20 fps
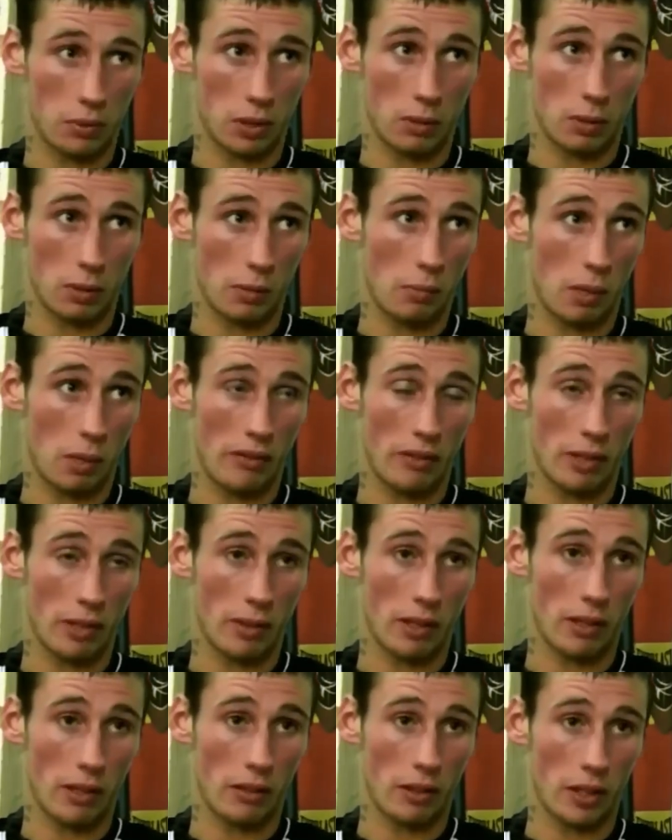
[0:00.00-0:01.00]
I've been Bob for
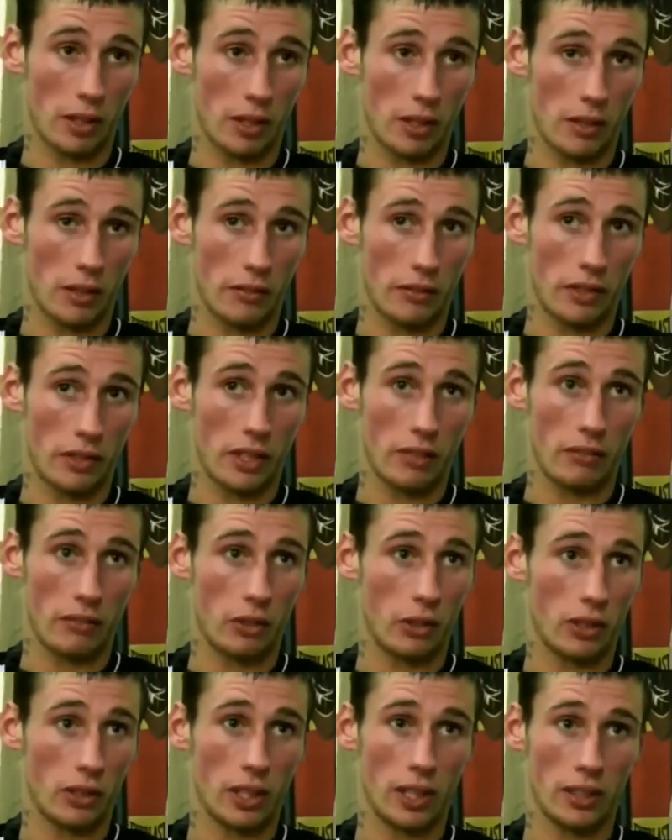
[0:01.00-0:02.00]
about 3 or
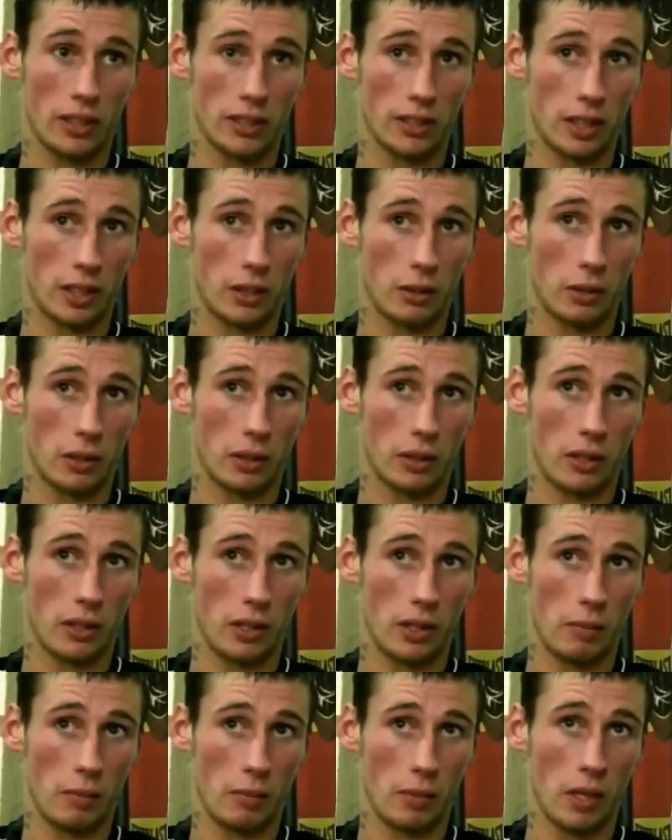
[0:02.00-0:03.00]
4 years now,
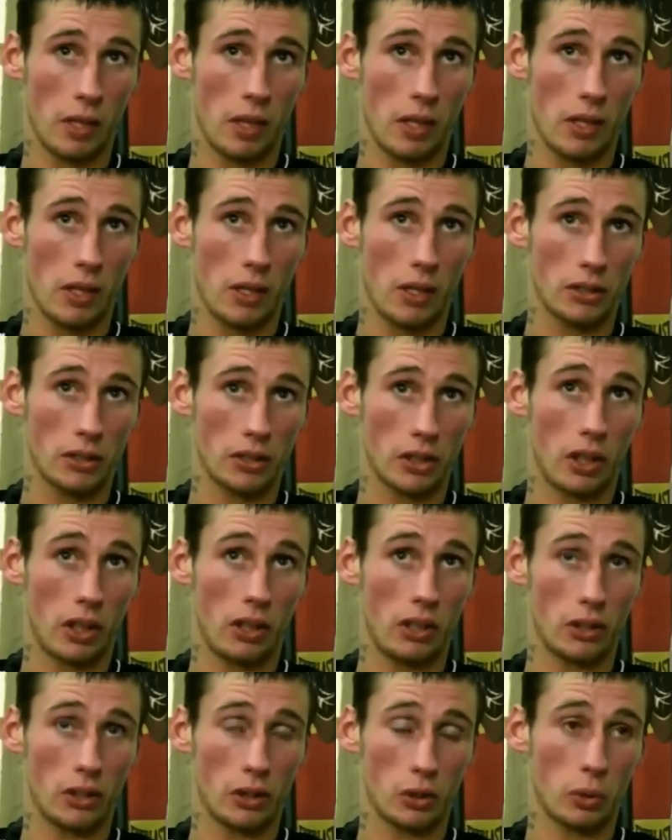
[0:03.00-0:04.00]
and it's
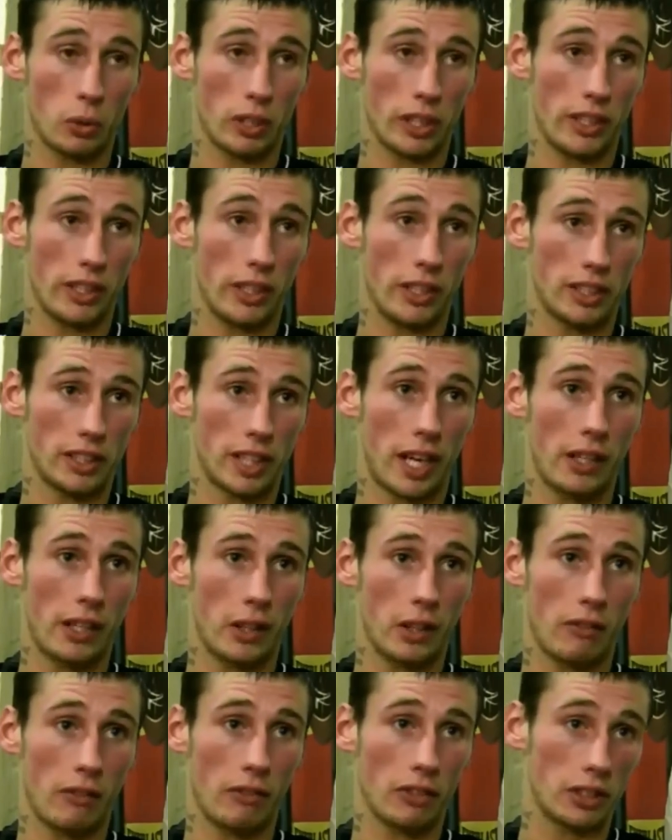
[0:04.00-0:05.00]
not just winning the
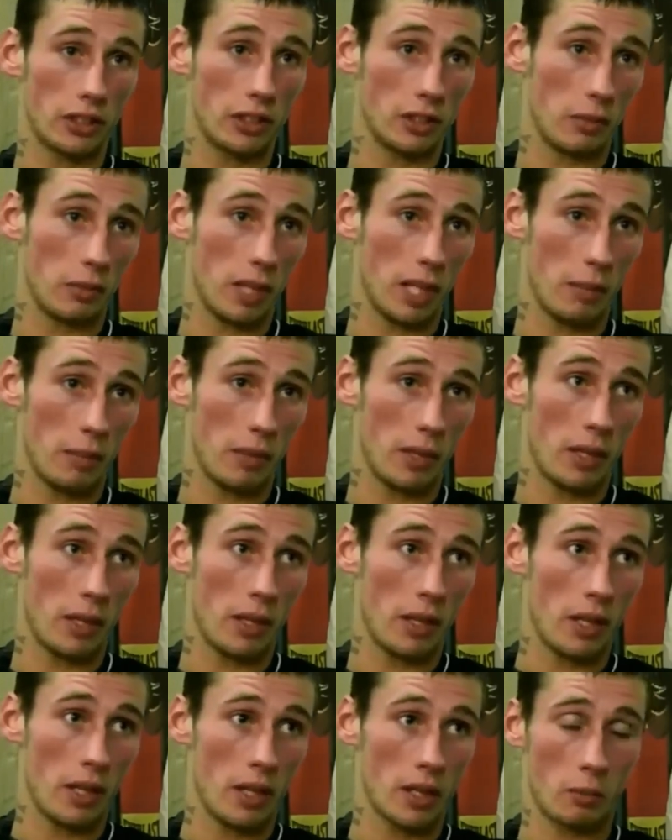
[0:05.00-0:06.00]
title. Obviously, it's made me
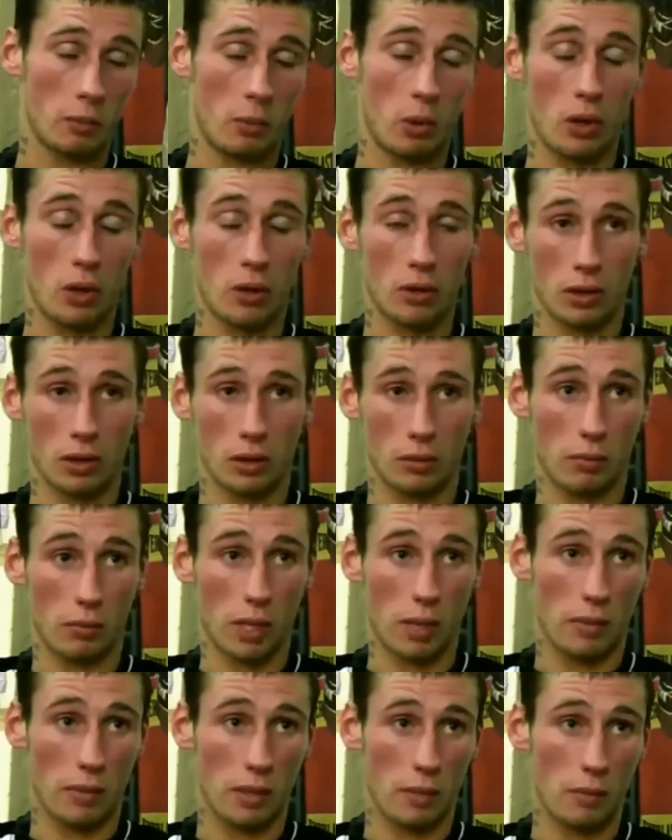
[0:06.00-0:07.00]

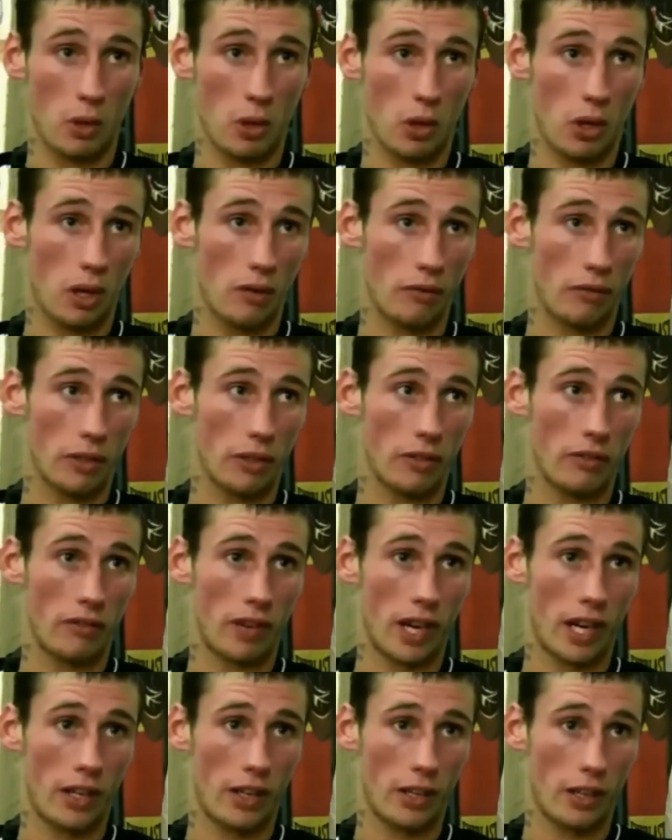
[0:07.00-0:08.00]
a more confident
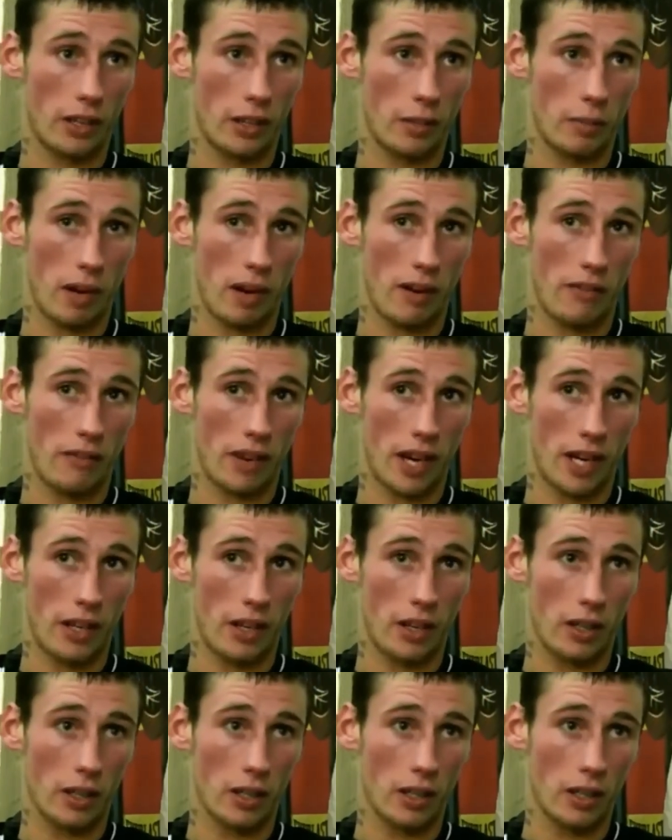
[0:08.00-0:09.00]
fighter and a better
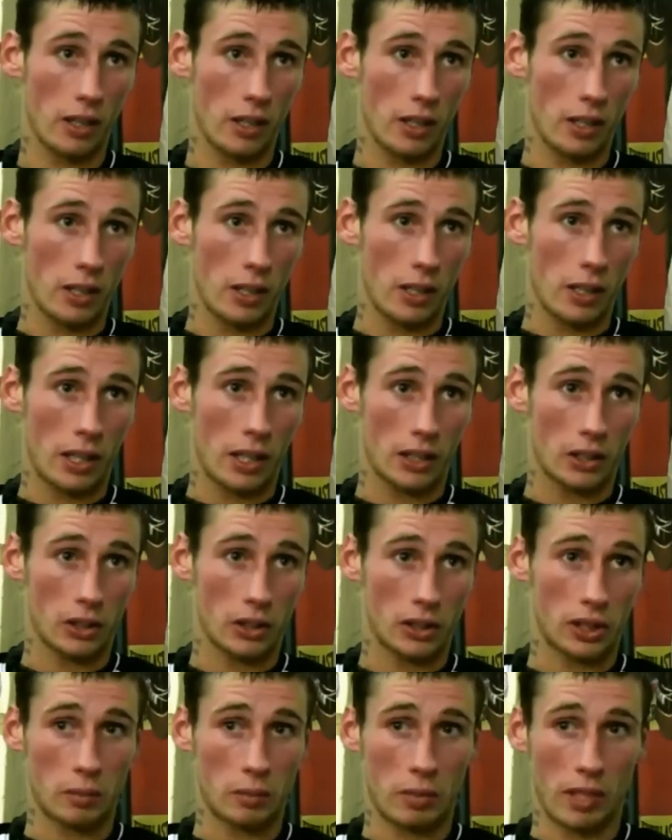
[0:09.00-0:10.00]
fighter, as
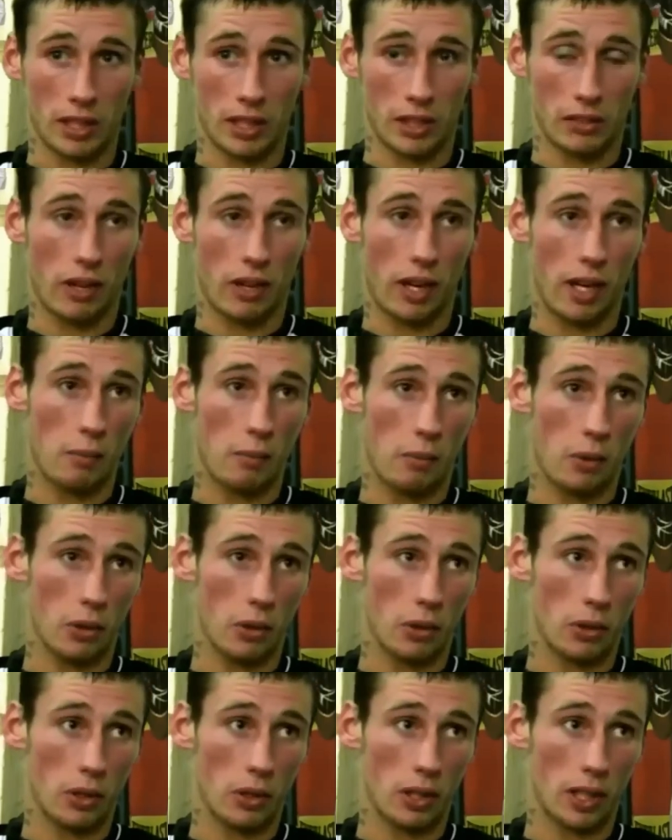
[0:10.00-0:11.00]
you'll see in my next fight.
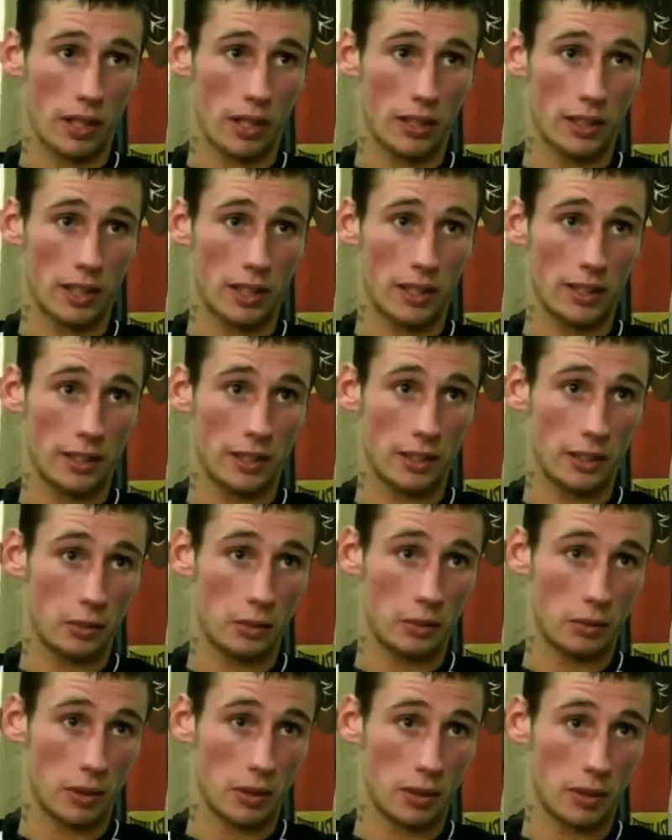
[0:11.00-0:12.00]
But like I say,
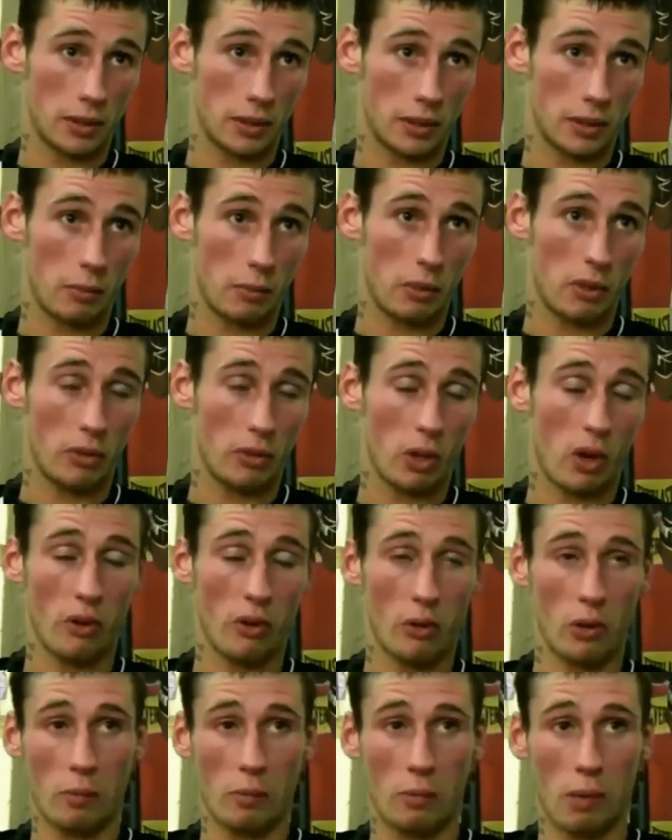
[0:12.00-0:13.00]
since I've moved
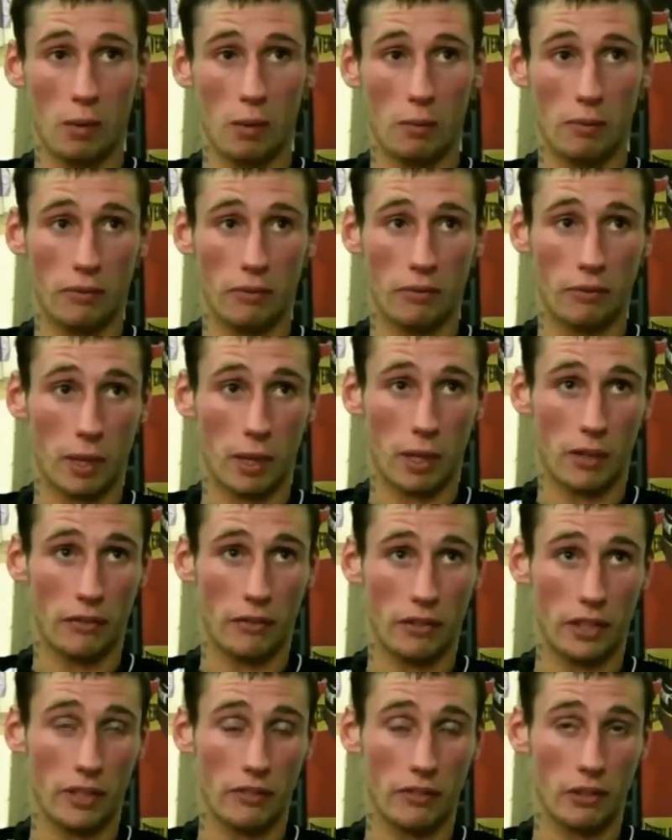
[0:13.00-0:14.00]
over with Bob
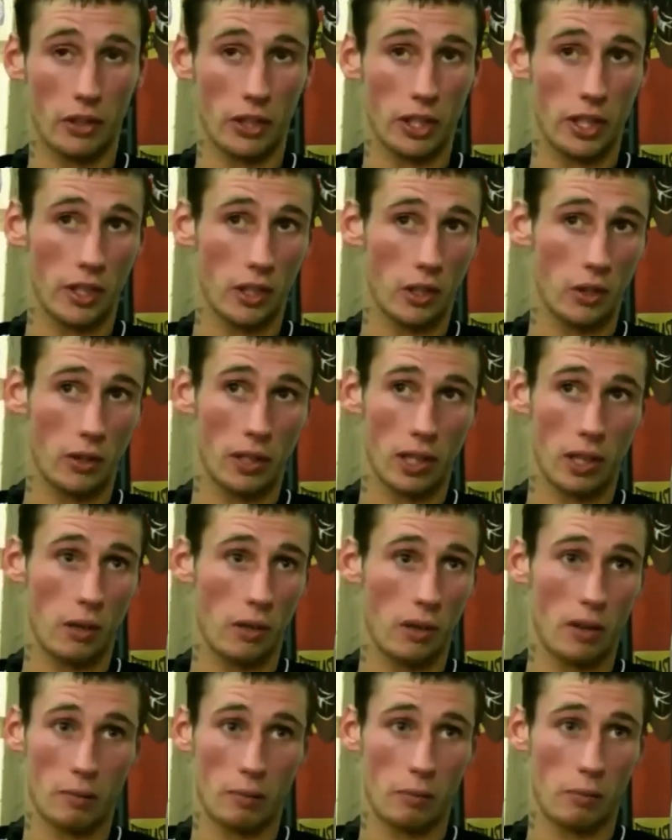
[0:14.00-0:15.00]
about 3 or 4 years ago
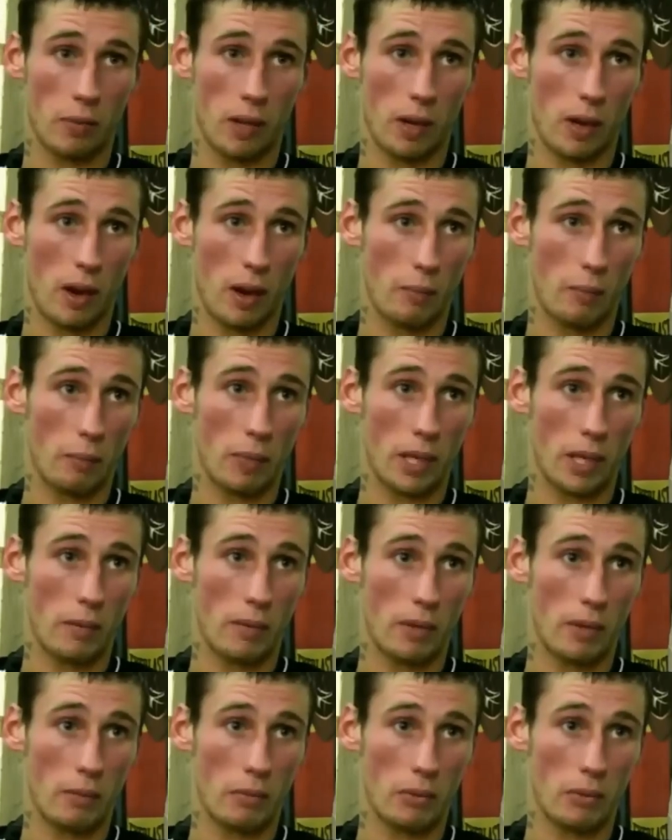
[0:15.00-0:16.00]
now, I've been
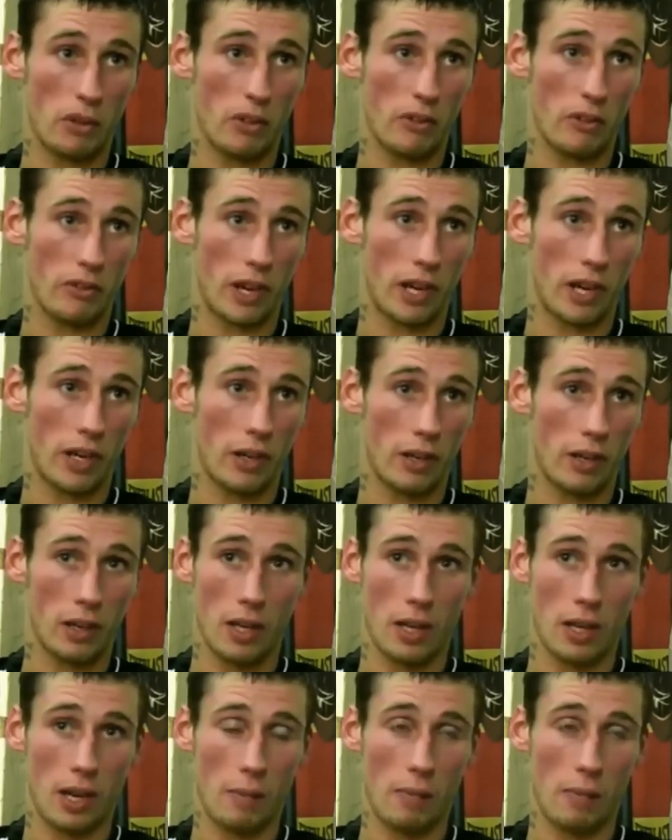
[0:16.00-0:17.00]
an improved fighter,
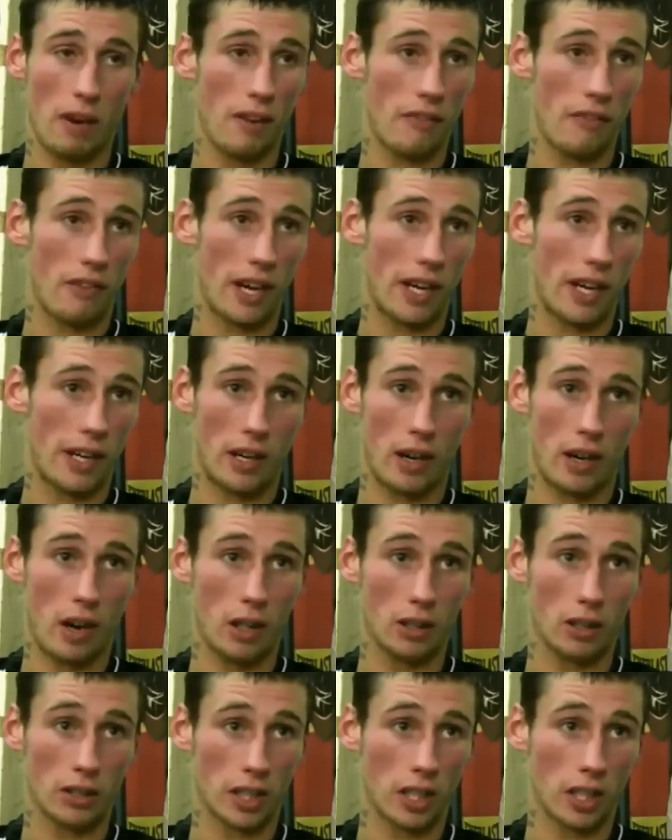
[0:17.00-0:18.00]
a better fighter
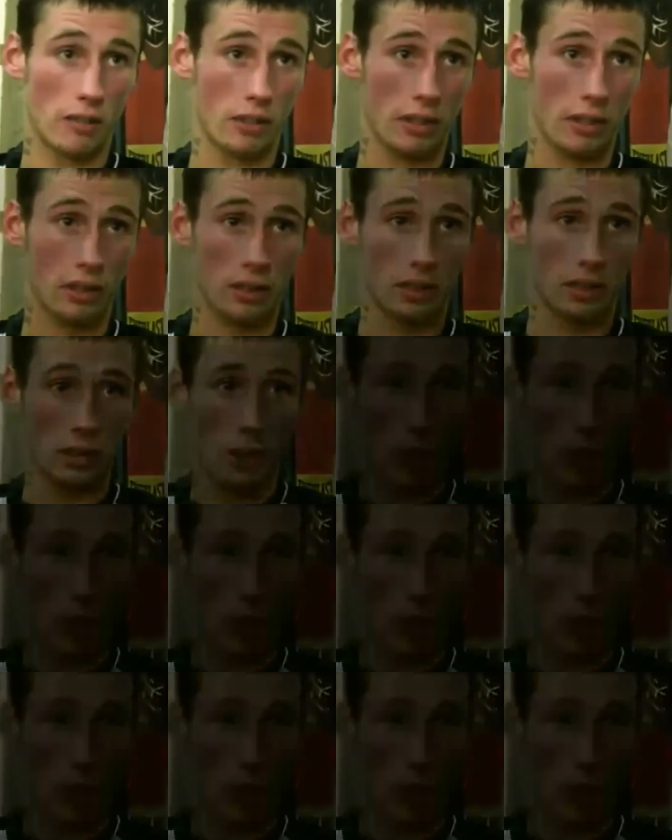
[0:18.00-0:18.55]
altogether.